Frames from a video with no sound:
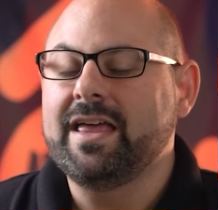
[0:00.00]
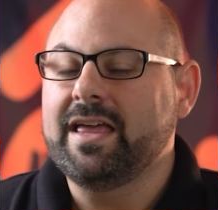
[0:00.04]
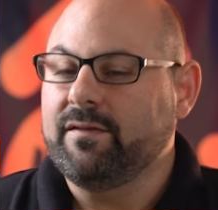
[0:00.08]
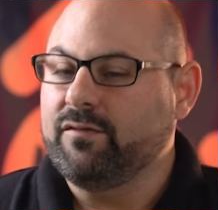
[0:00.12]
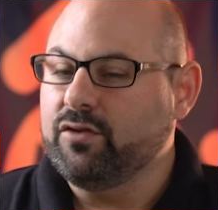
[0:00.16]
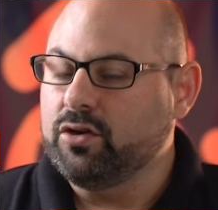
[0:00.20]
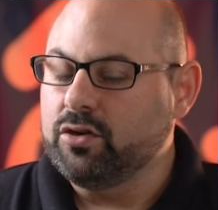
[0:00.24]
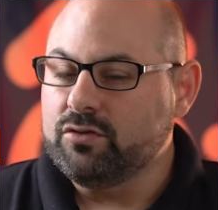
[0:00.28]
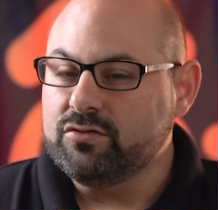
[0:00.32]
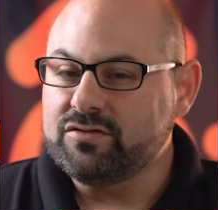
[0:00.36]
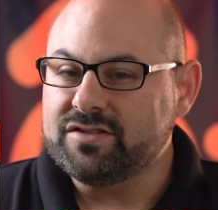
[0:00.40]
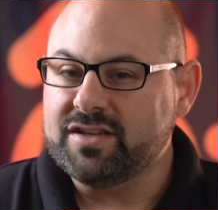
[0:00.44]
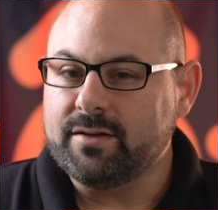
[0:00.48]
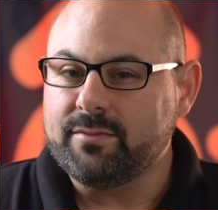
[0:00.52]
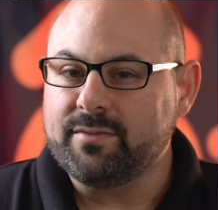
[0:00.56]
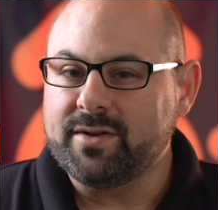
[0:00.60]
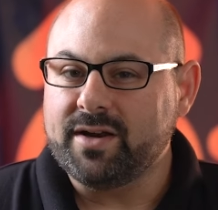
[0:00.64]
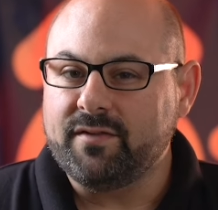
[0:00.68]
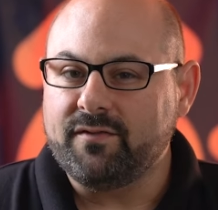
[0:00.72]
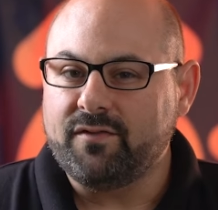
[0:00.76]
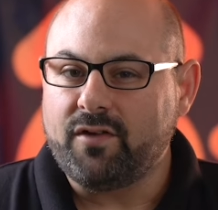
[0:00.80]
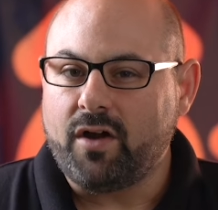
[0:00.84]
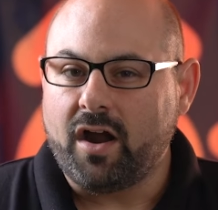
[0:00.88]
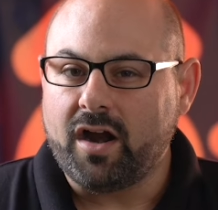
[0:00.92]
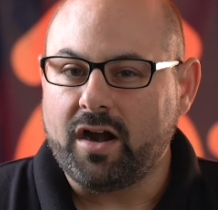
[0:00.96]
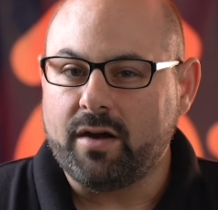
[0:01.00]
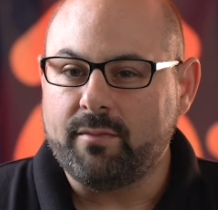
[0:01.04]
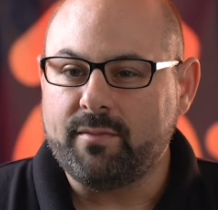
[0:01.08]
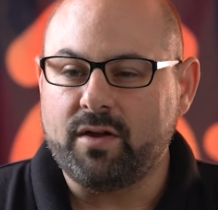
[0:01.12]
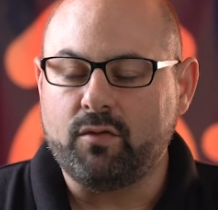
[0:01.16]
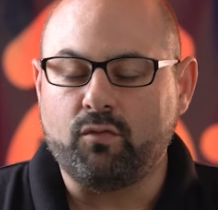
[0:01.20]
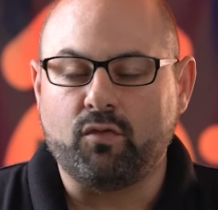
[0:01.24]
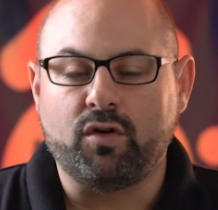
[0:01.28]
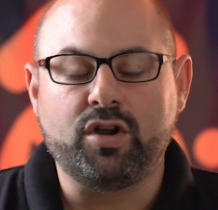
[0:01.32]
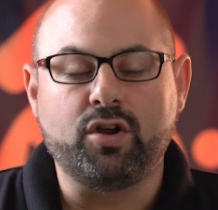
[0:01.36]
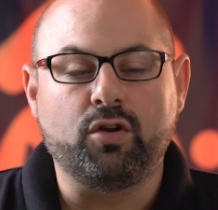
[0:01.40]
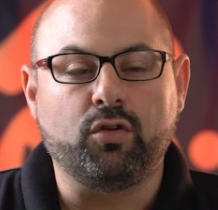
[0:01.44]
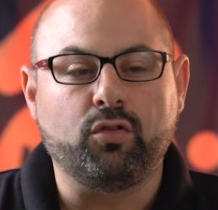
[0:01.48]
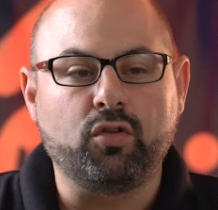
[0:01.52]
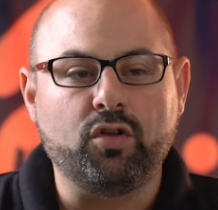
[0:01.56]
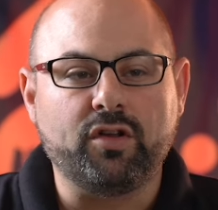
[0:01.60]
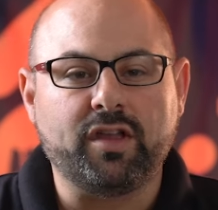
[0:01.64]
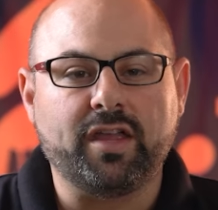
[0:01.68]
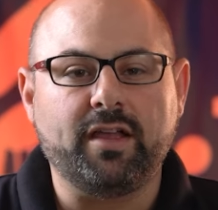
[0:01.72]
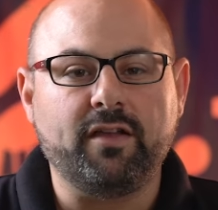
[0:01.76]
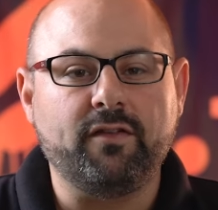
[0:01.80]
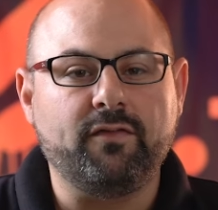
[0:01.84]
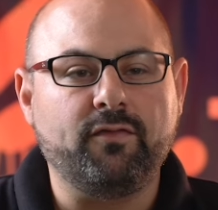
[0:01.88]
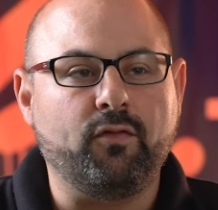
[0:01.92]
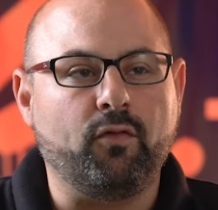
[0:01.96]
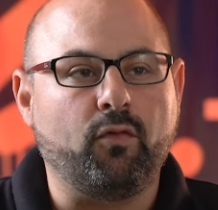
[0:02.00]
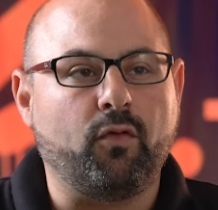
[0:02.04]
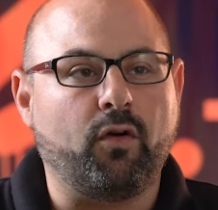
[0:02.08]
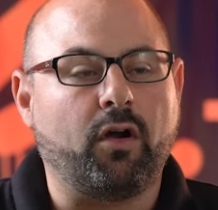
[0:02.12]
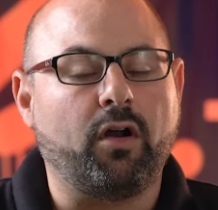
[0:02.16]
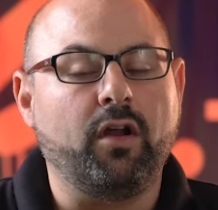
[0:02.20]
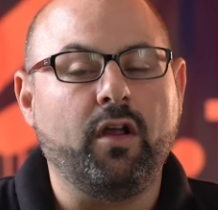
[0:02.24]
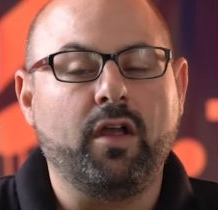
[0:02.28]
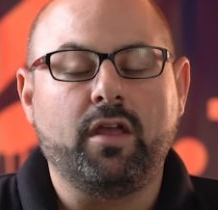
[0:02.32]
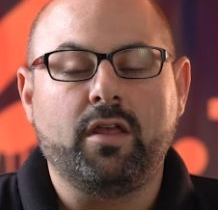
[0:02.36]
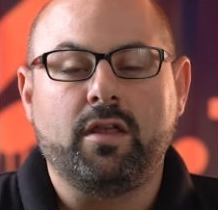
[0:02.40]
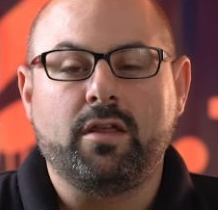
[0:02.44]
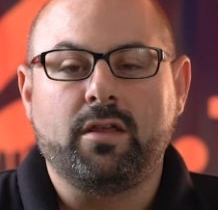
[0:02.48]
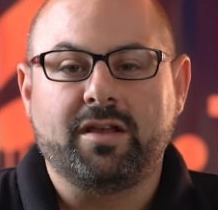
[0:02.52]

If you're using them in an environment where you're looking for